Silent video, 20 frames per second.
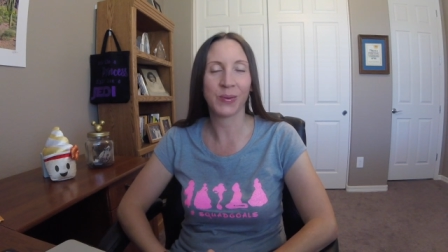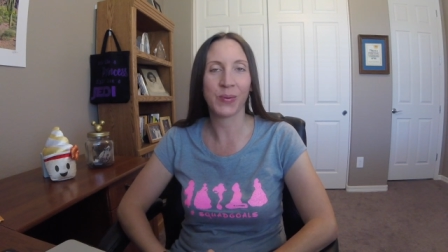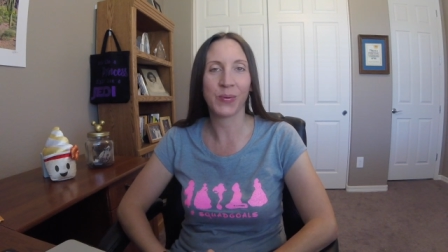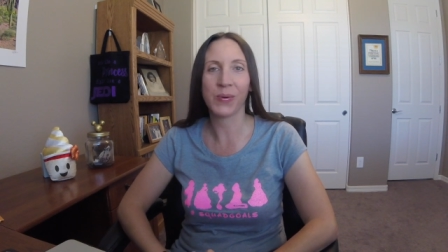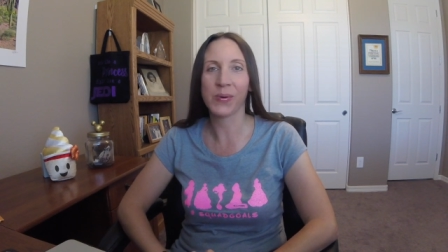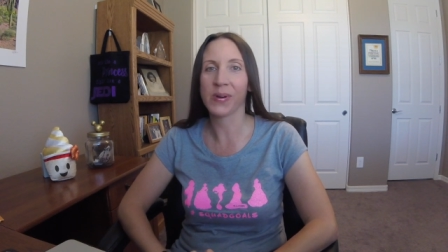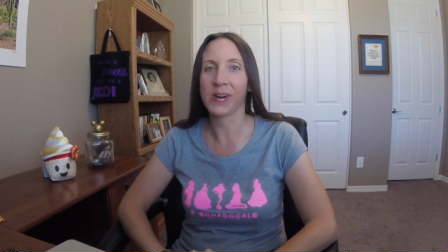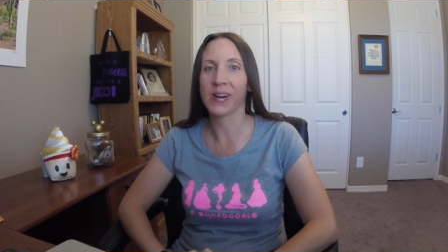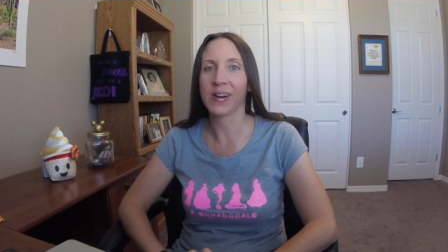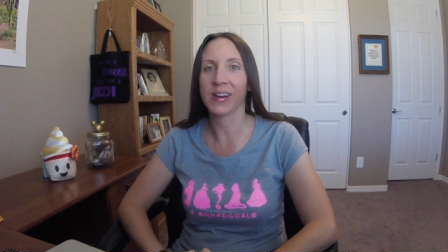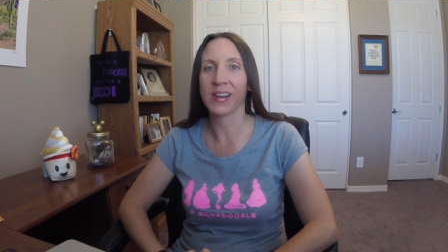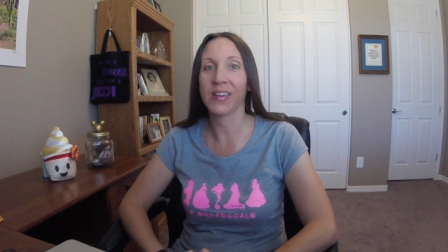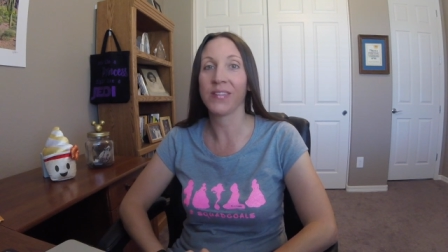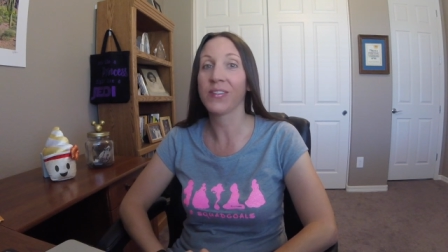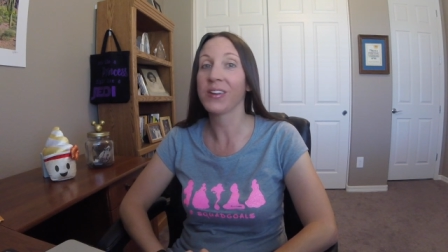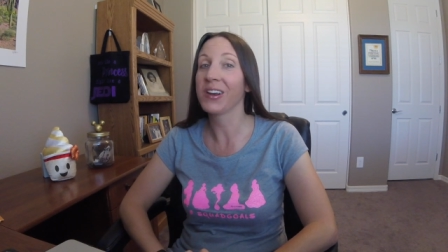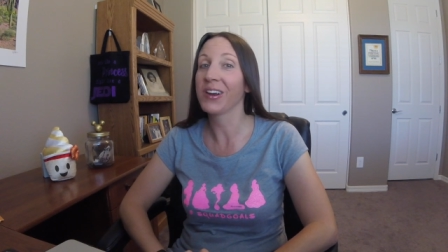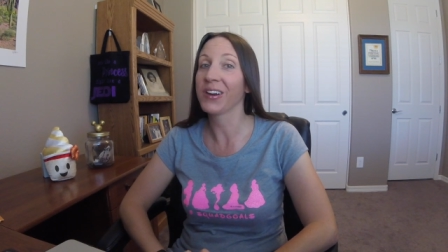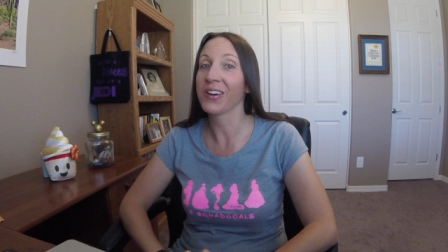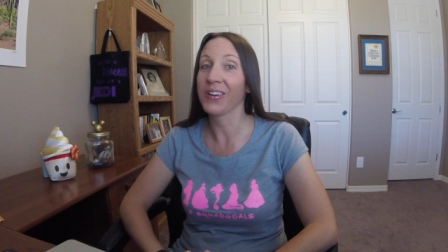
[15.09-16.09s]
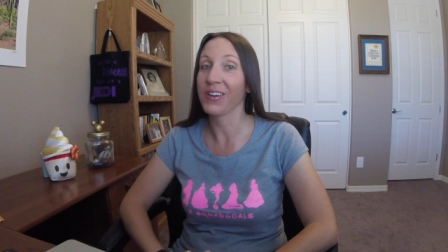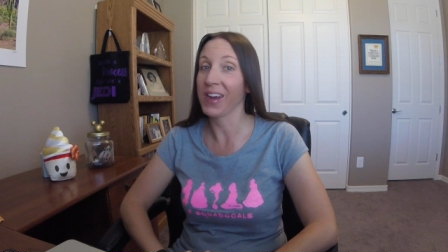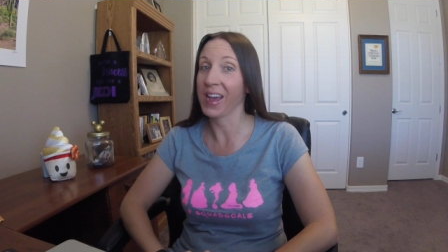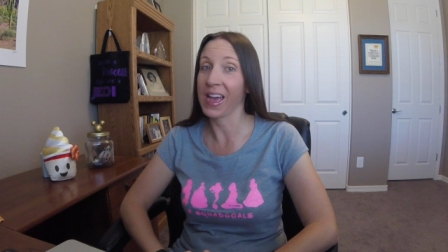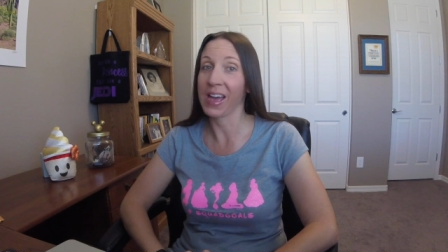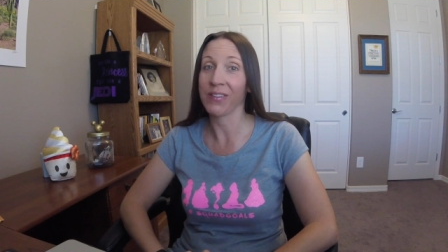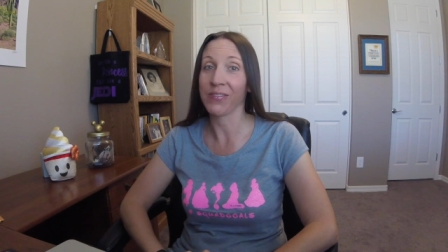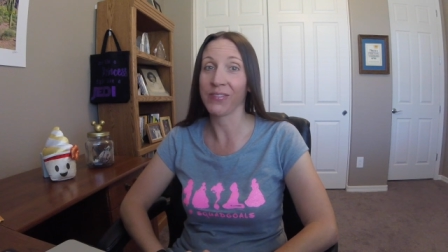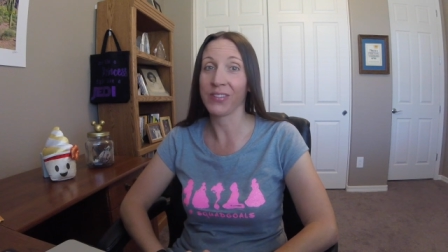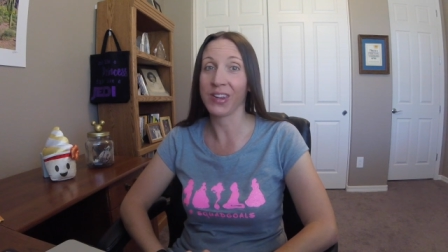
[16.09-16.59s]
or even our
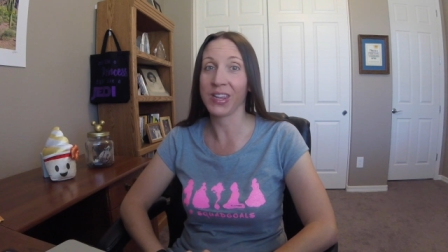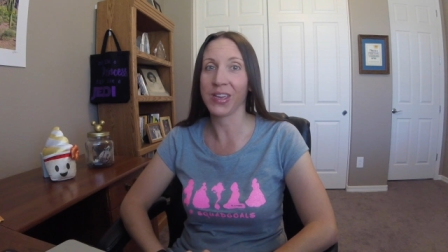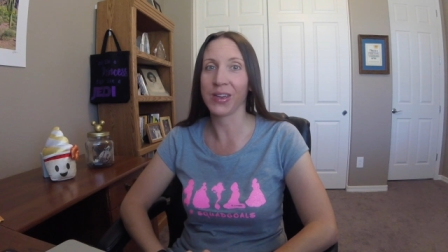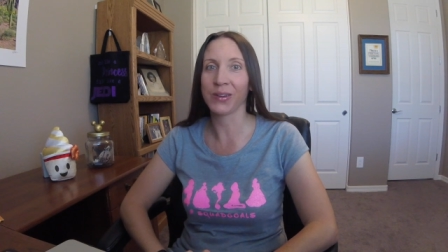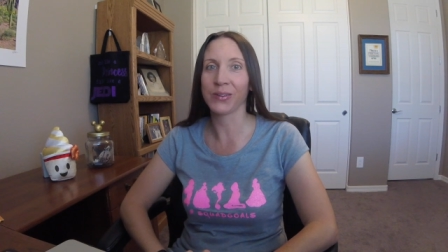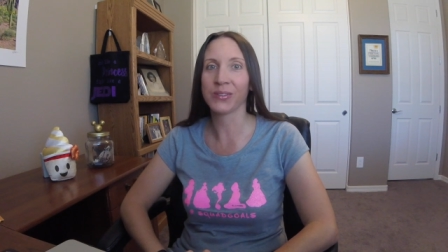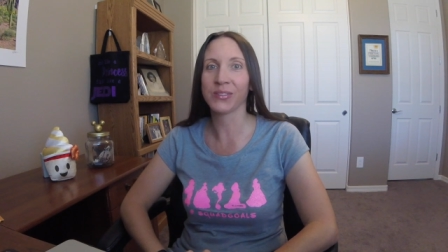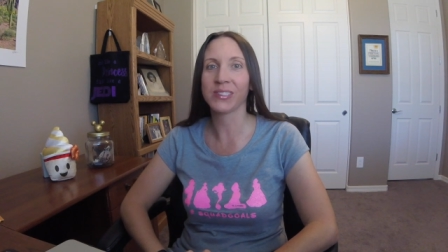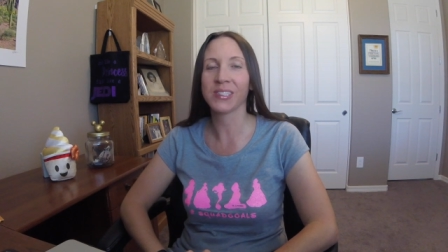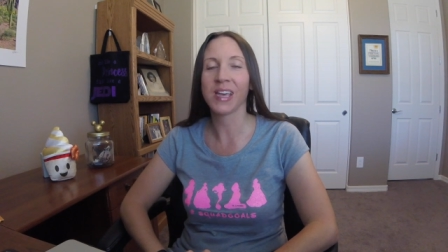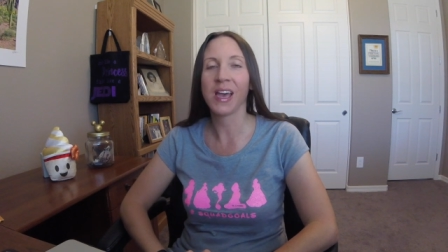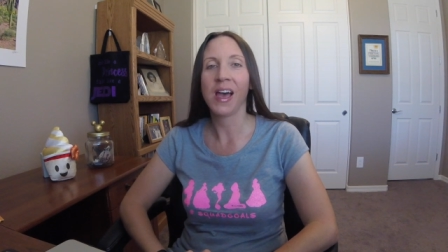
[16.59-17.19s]
craft videos.